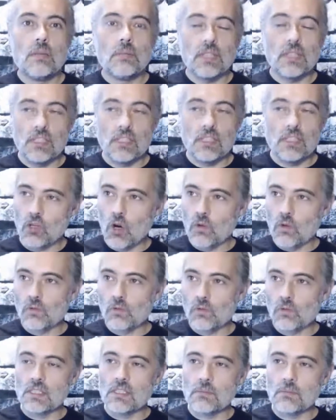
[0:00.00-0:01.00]
because the
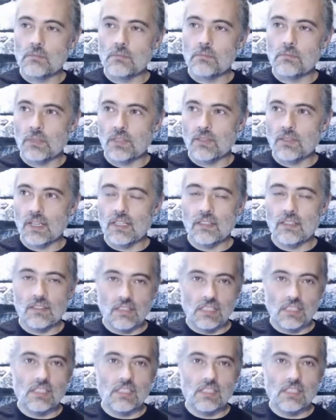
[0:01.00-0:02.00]
conference provider
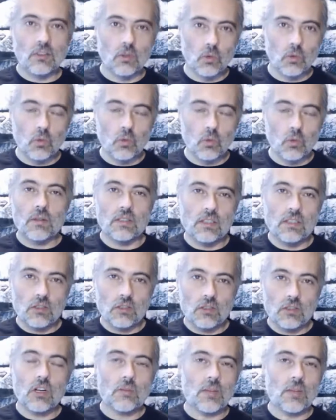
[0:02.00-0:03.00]
needs to know what I'm going
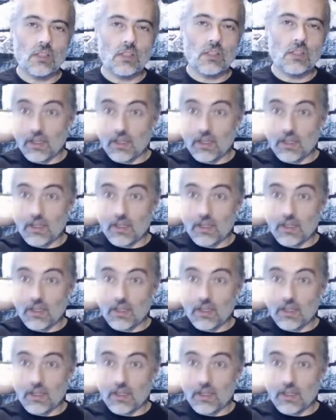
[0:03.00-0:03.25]
to talk about.